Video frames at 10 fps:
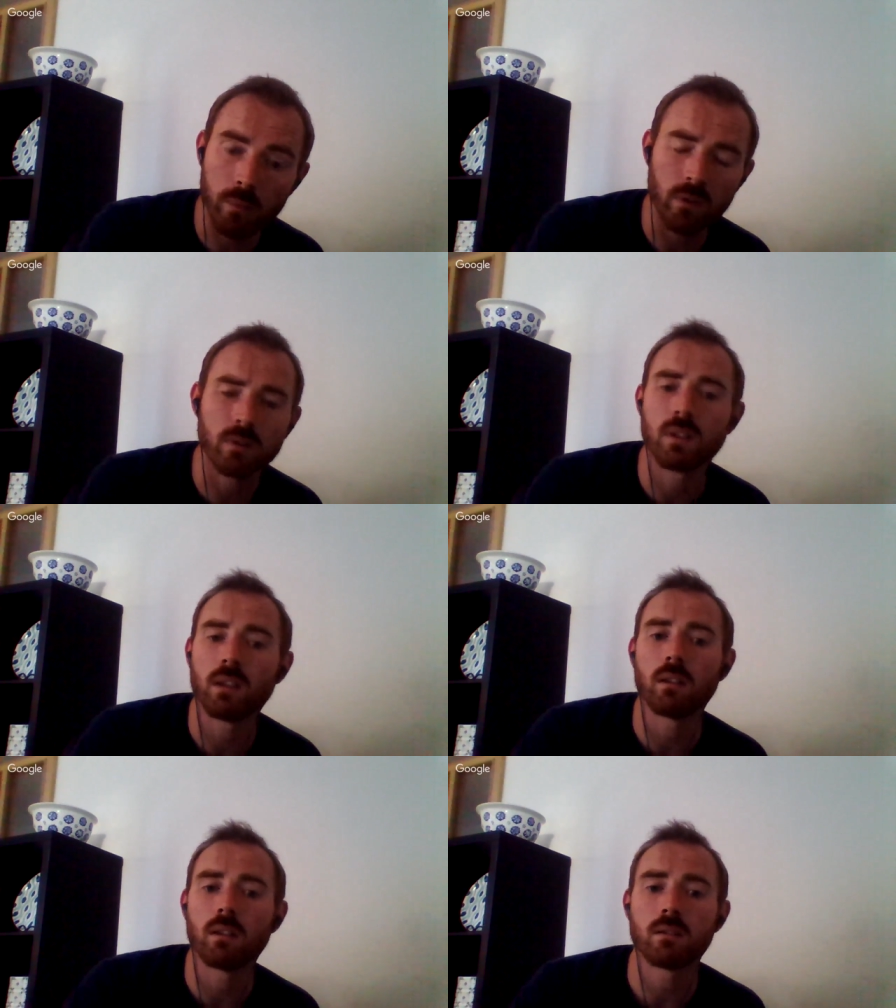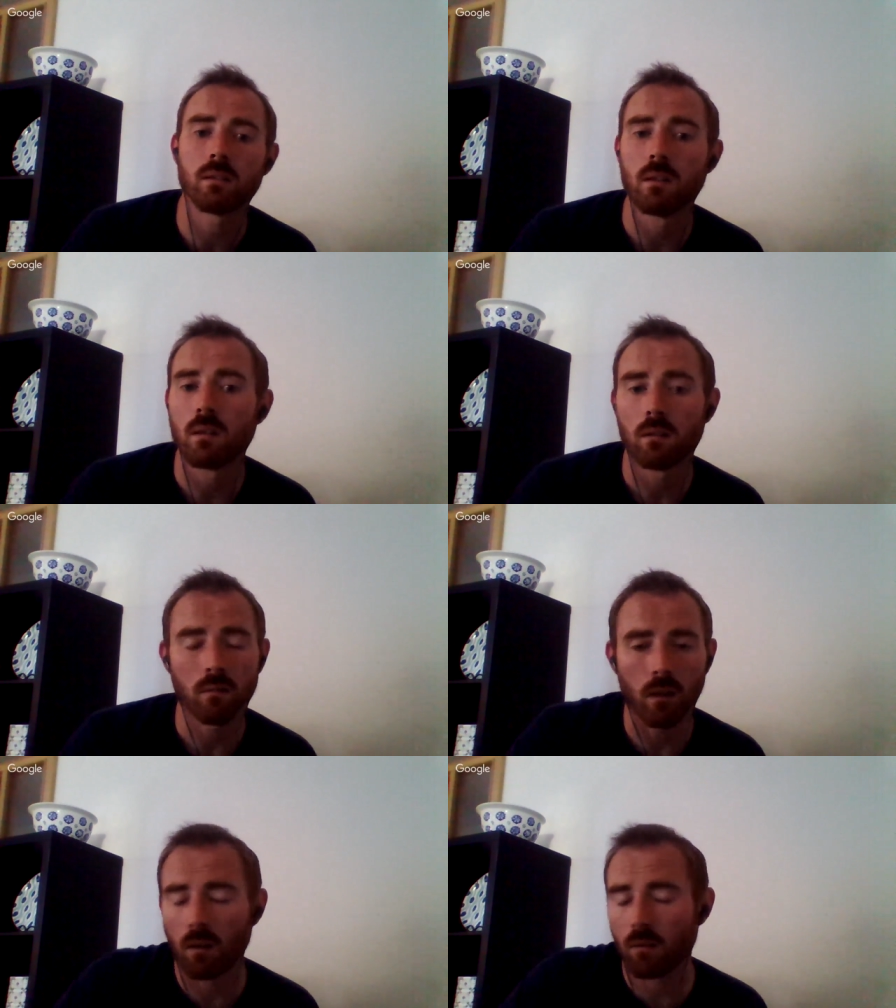You'll see this
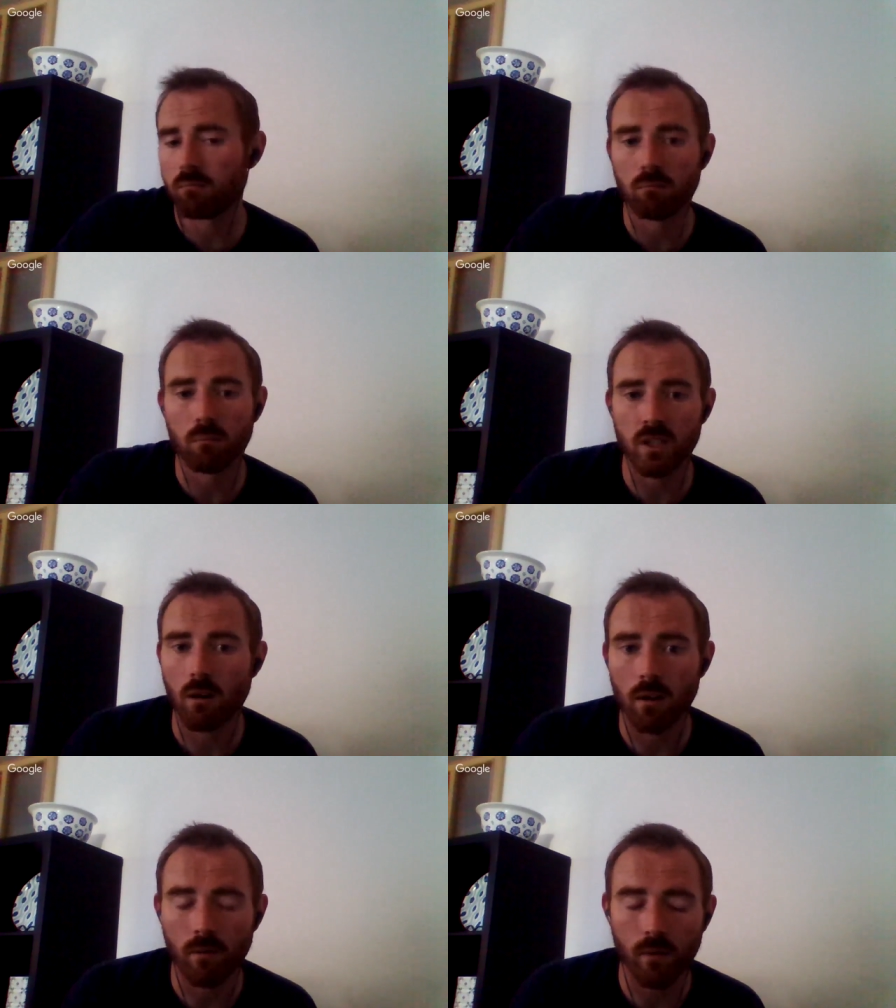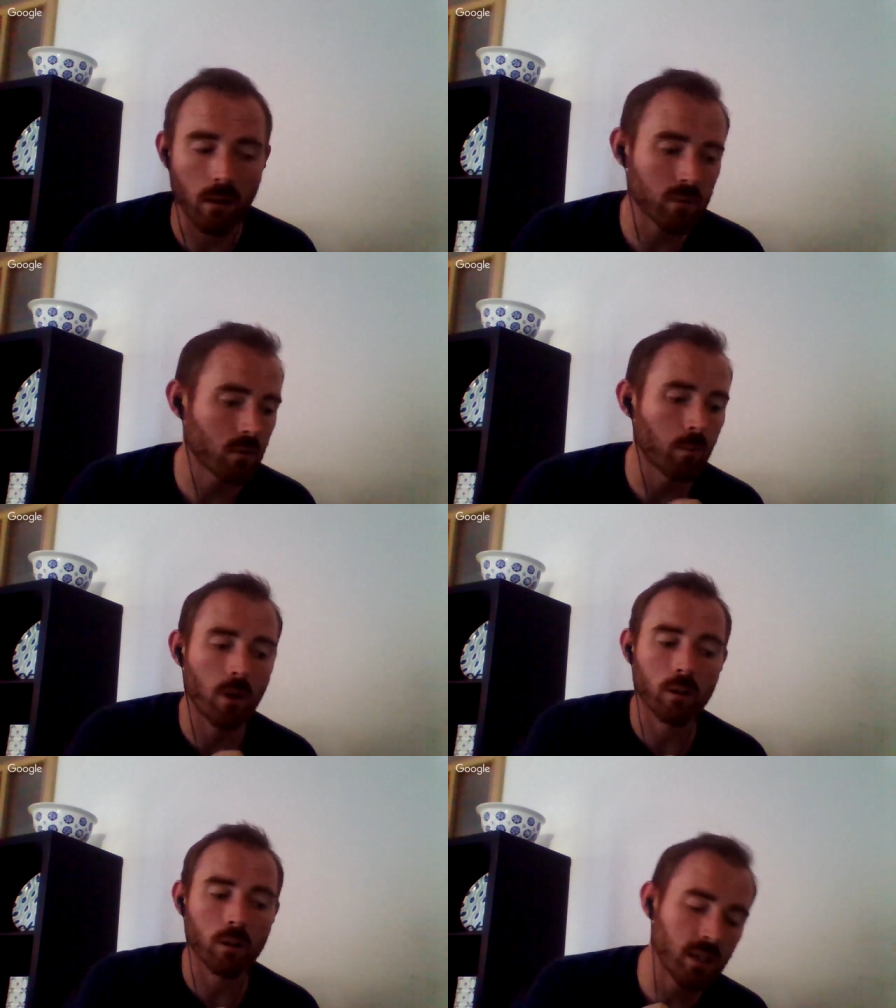in a majority of games. The ball
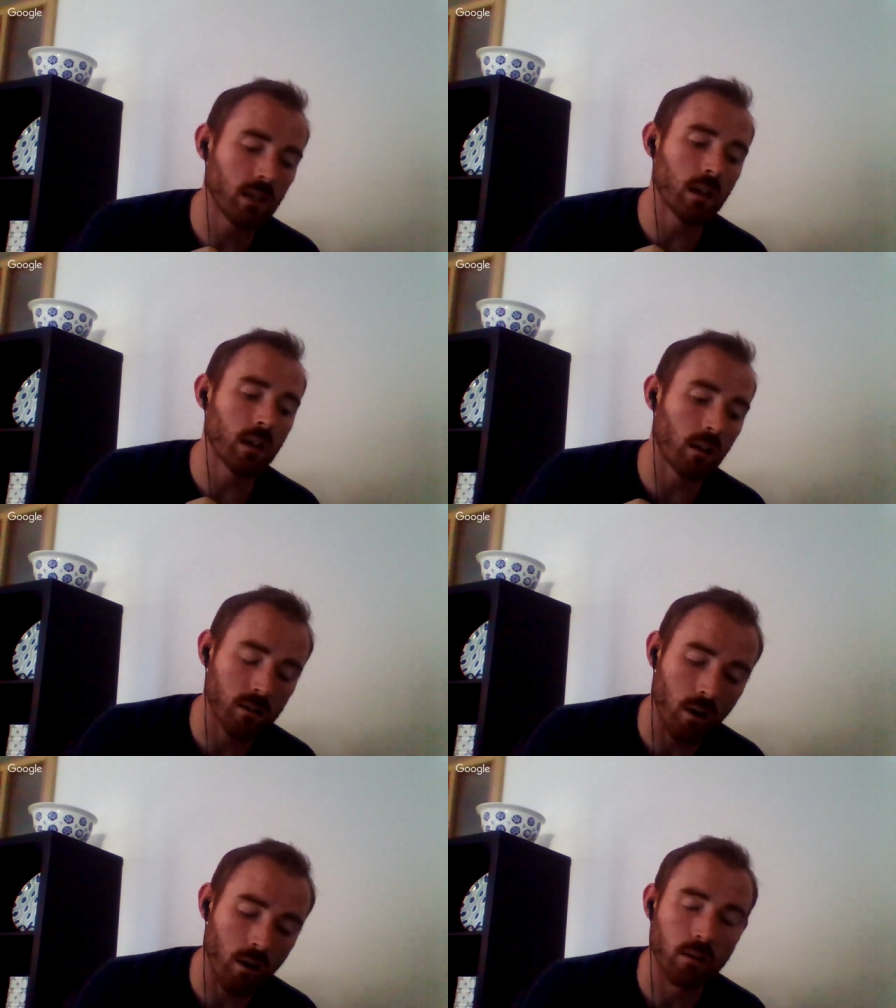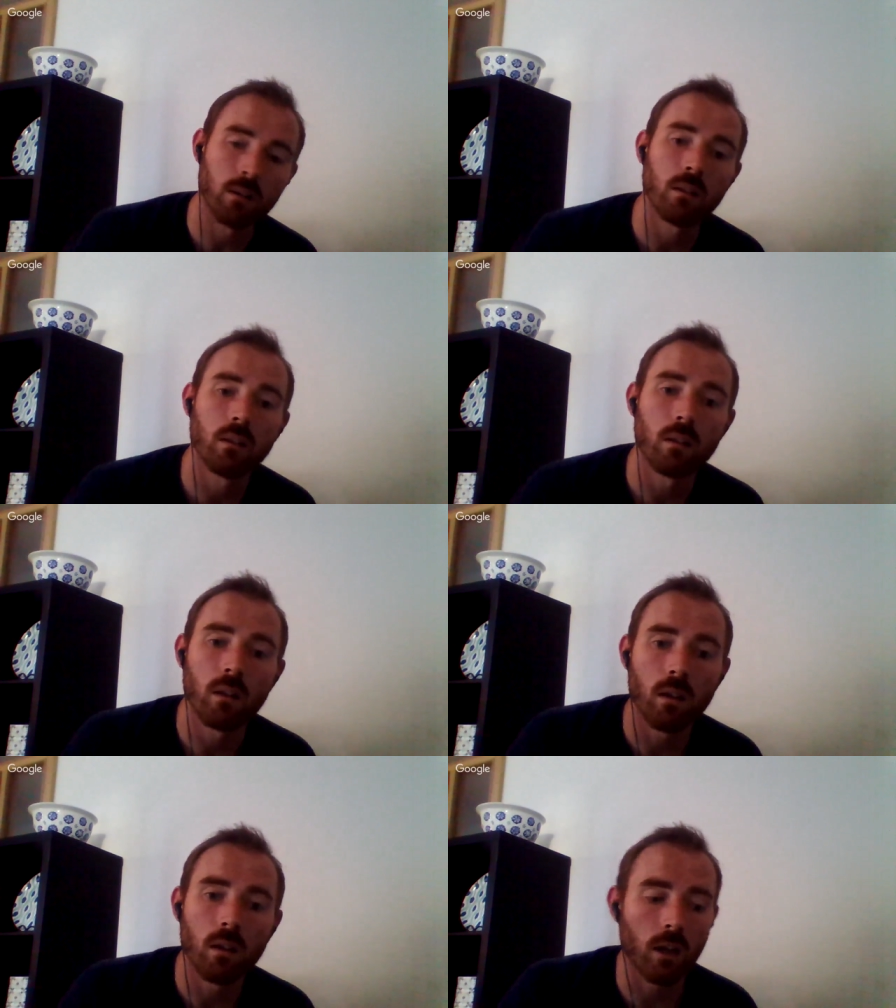comes in and it's gone.
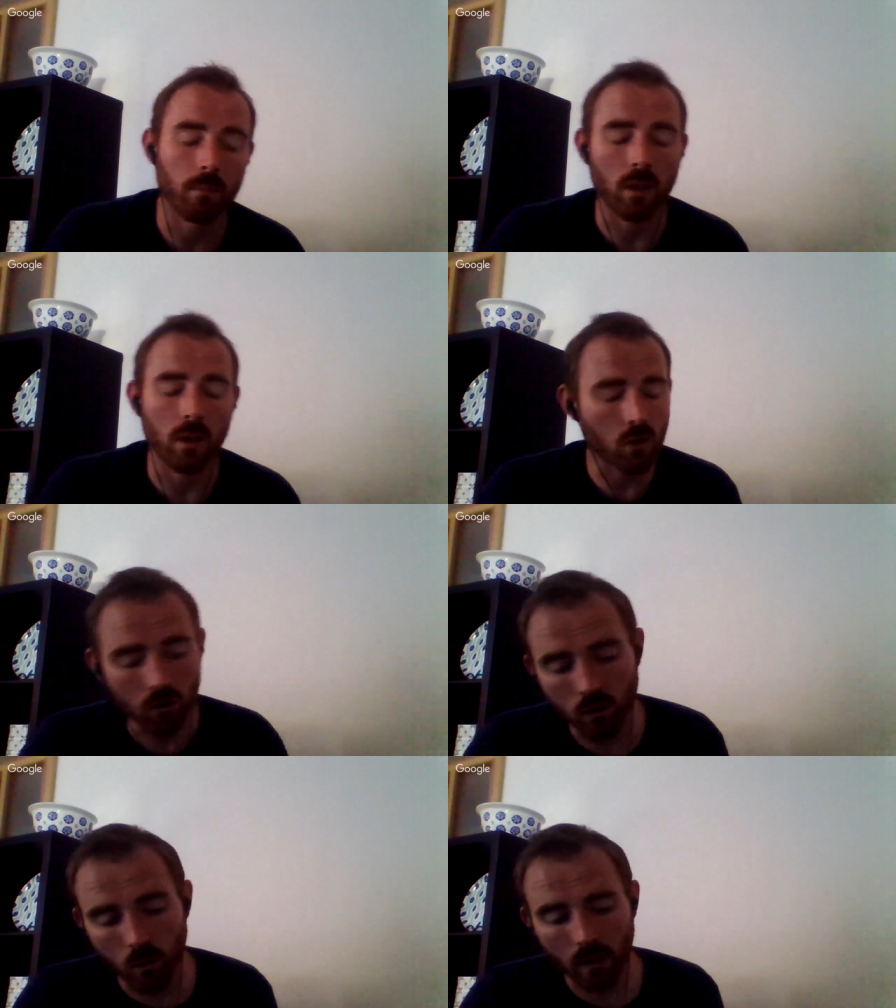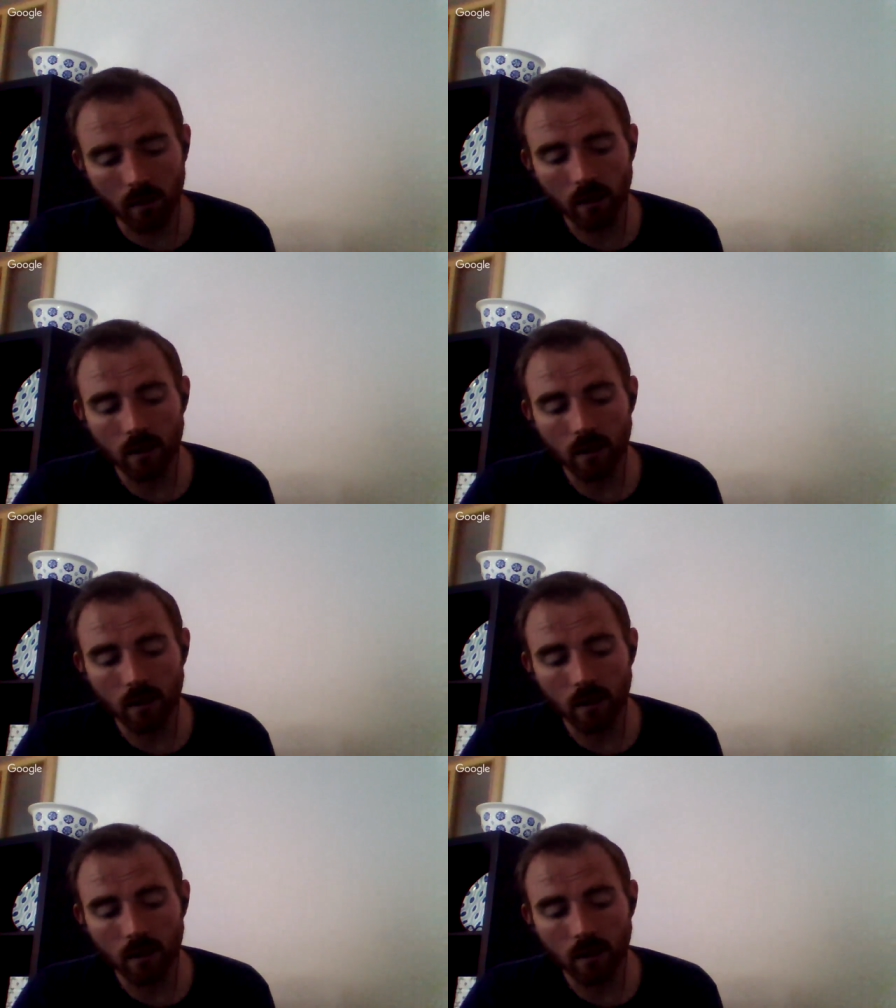Um, it's hooked quickly,